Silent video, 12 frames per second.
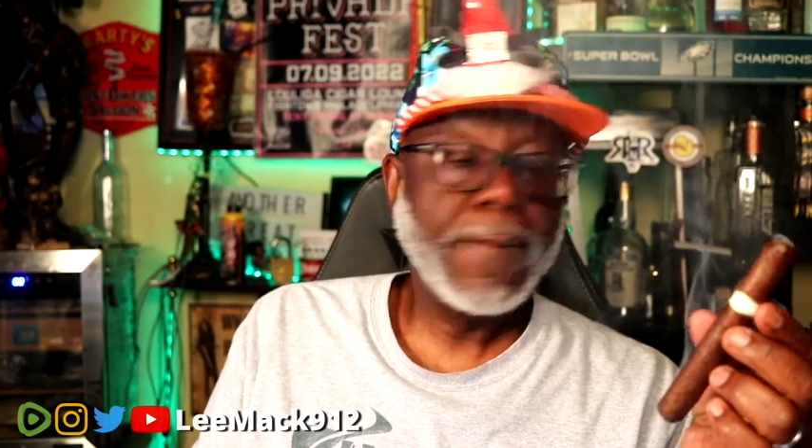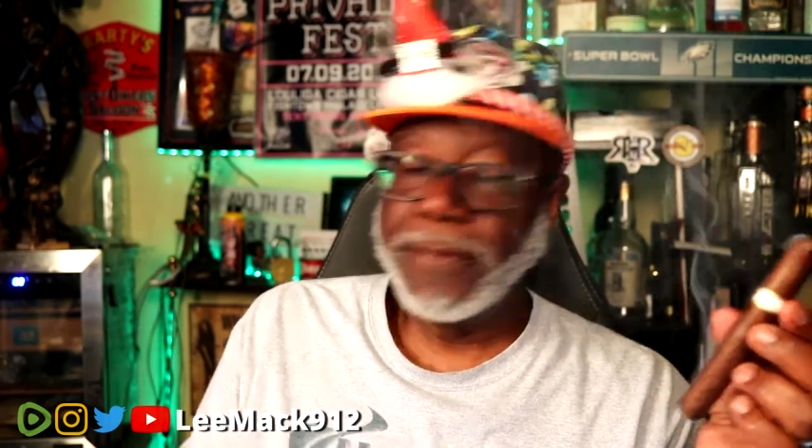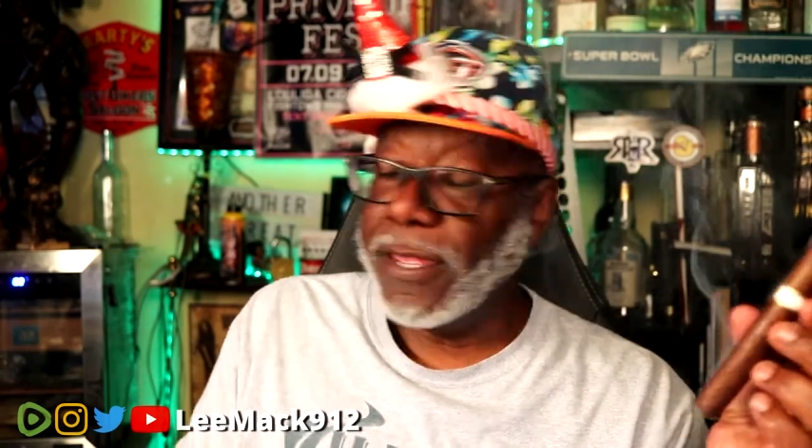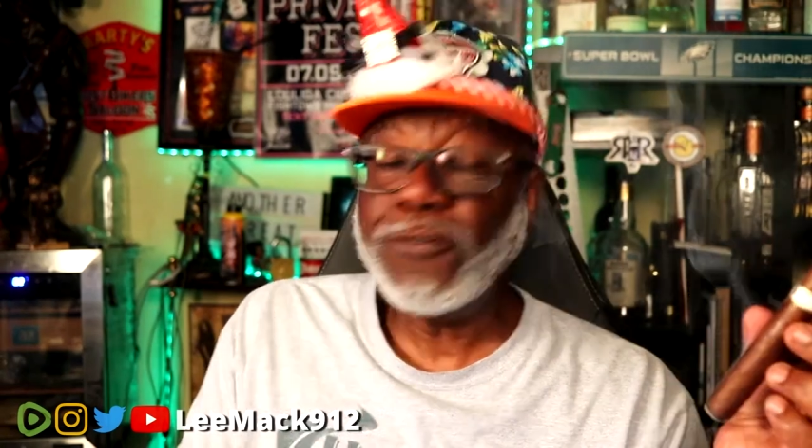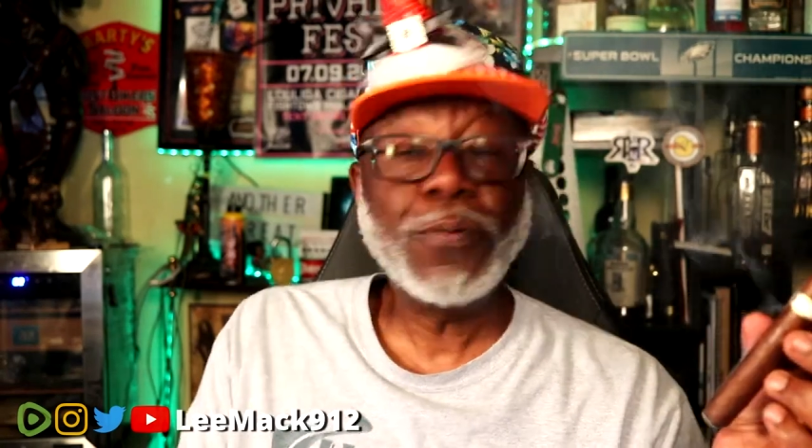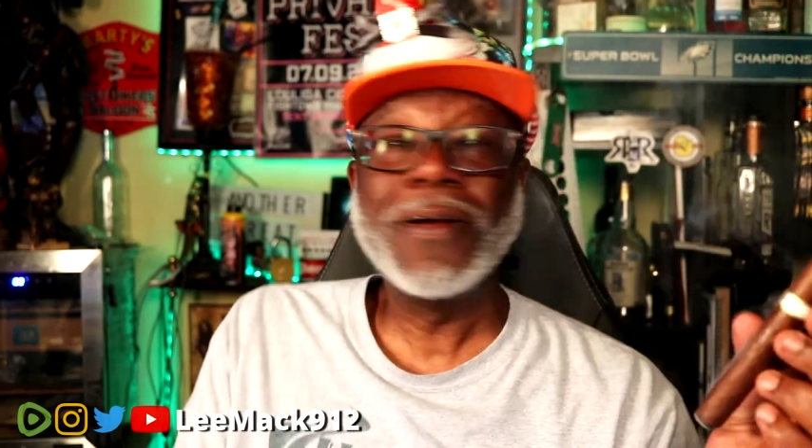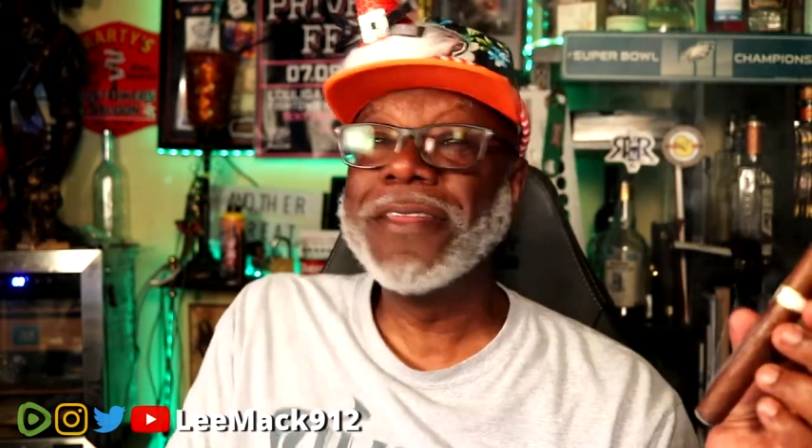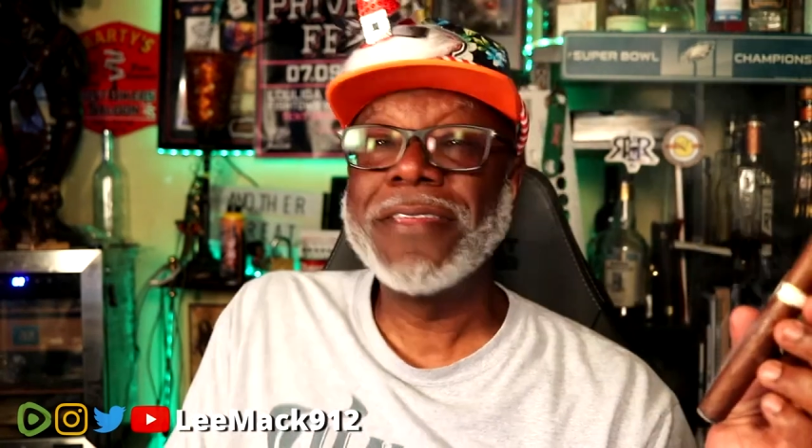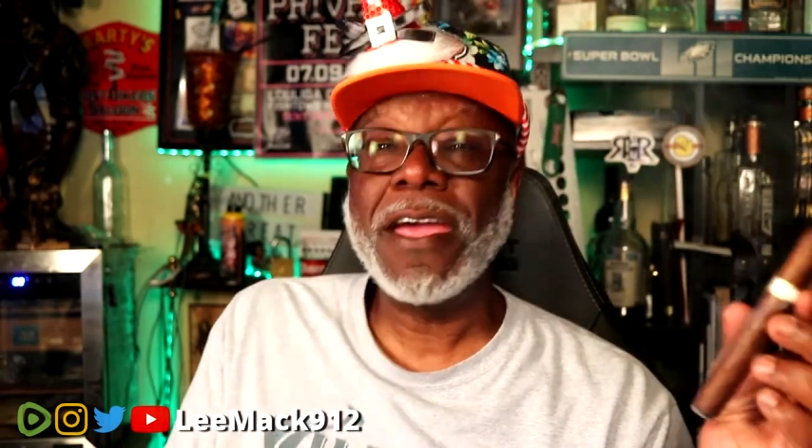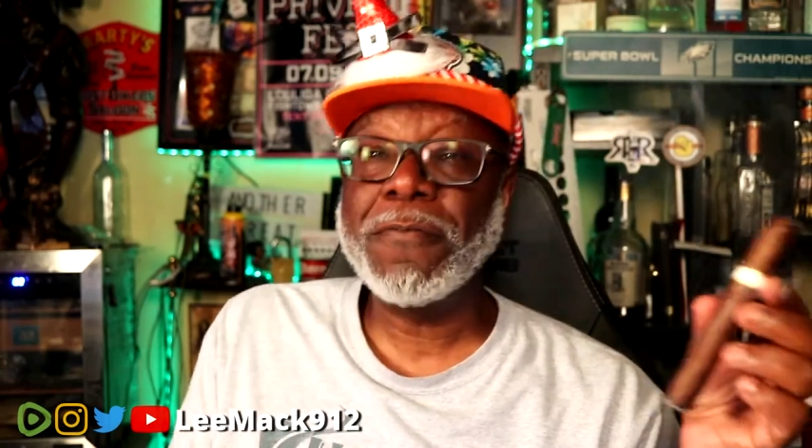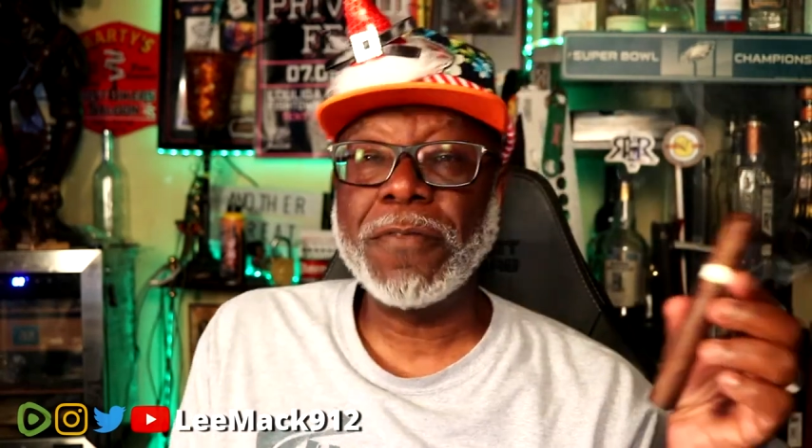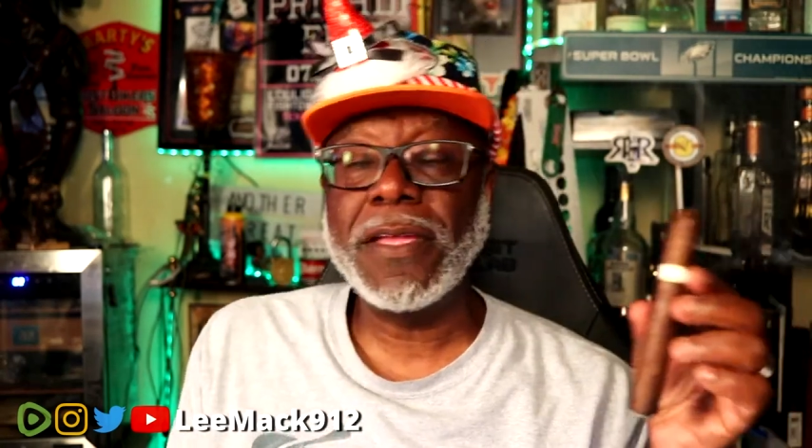This one
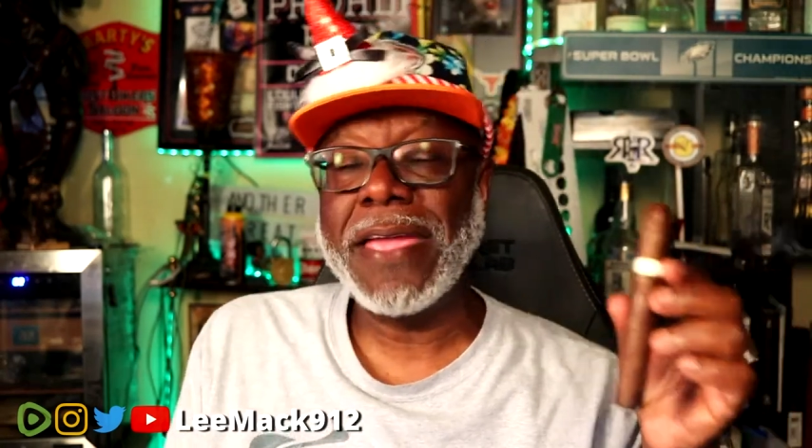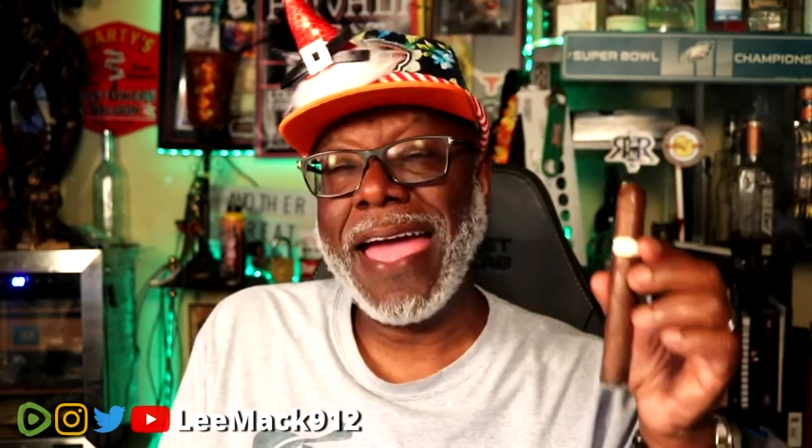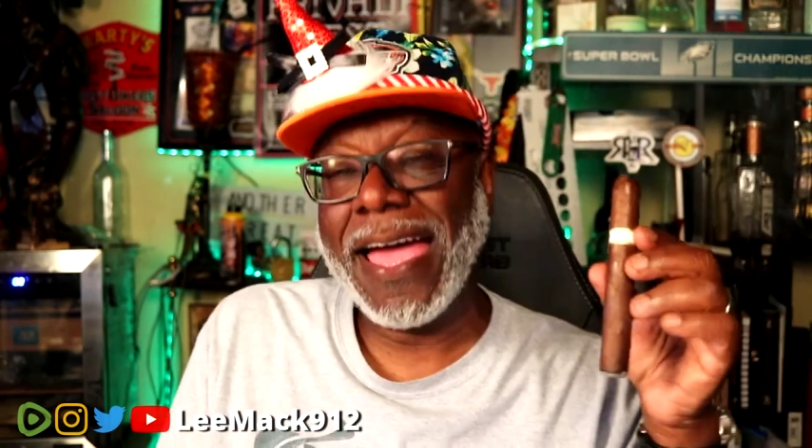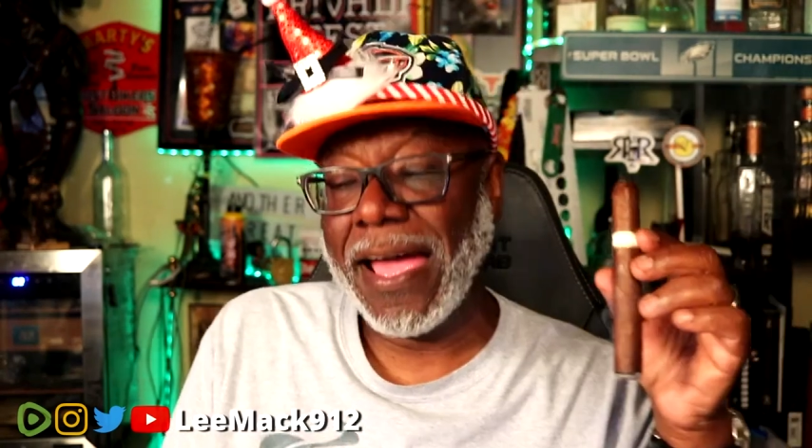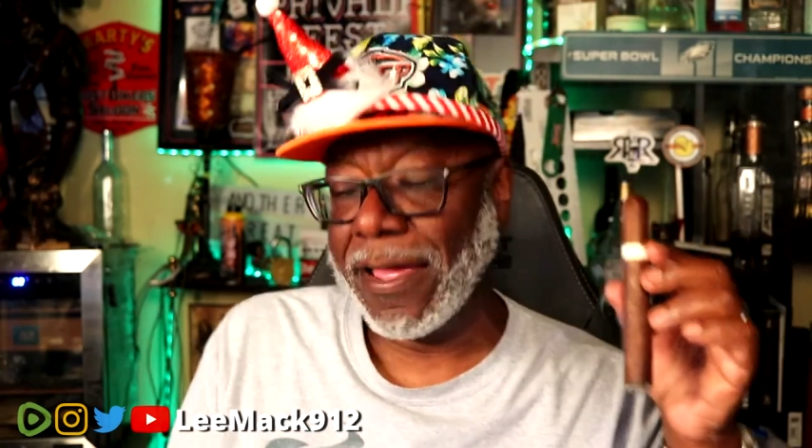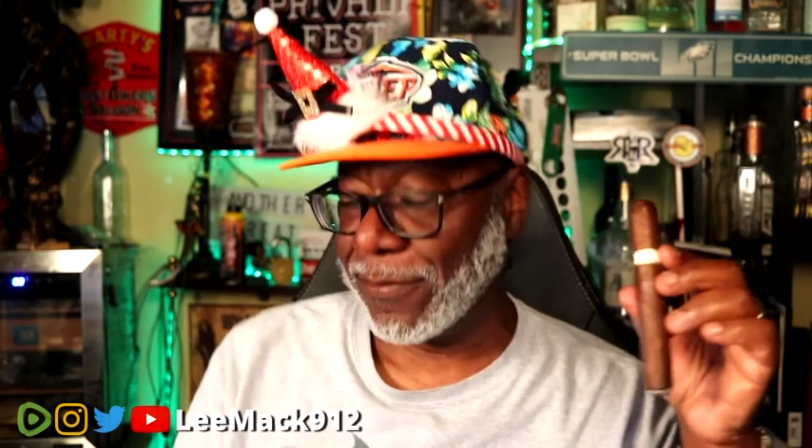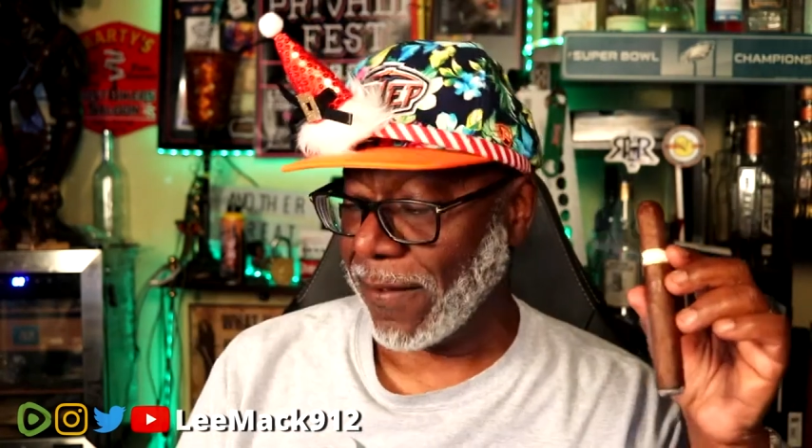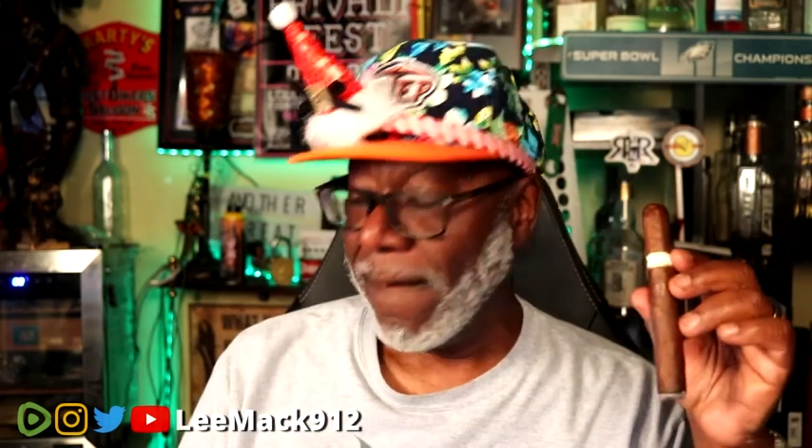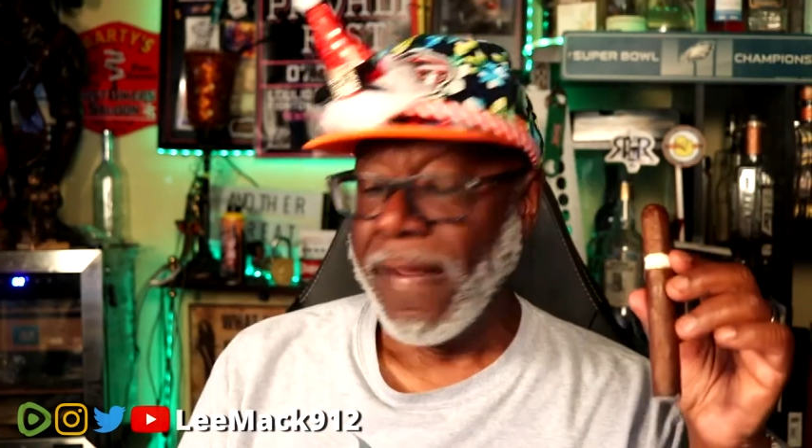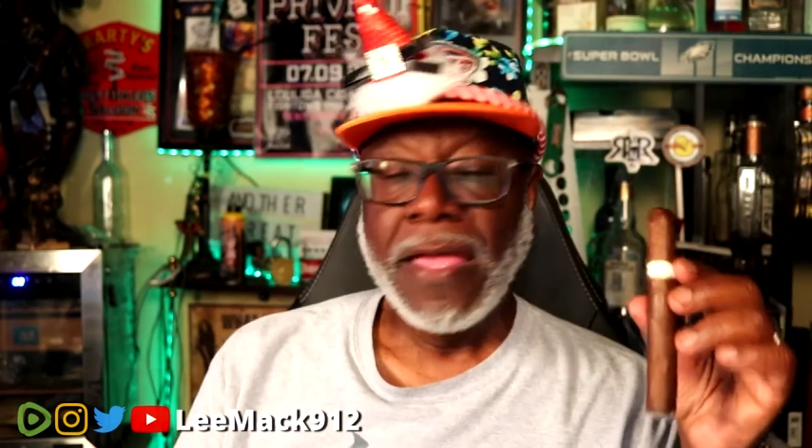definitely has